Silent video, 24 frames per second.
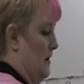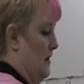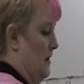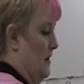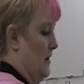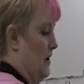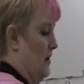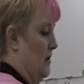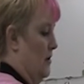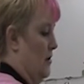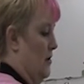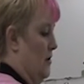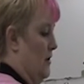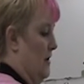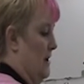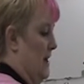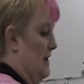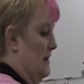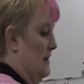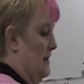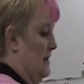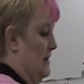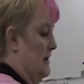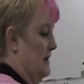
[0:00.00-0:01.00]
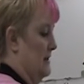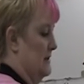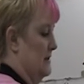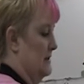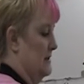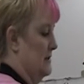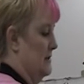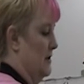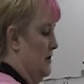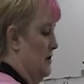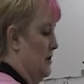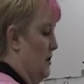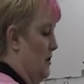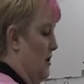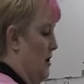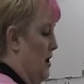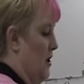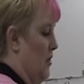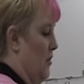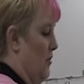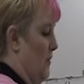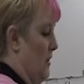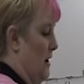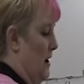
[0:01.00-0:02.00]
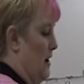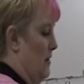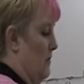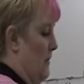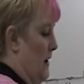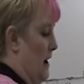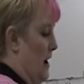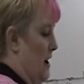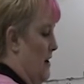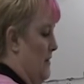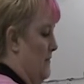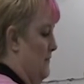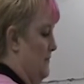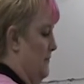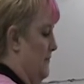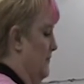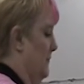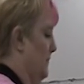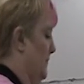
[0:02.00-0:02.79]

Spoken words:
and go like this, you know, all the way around.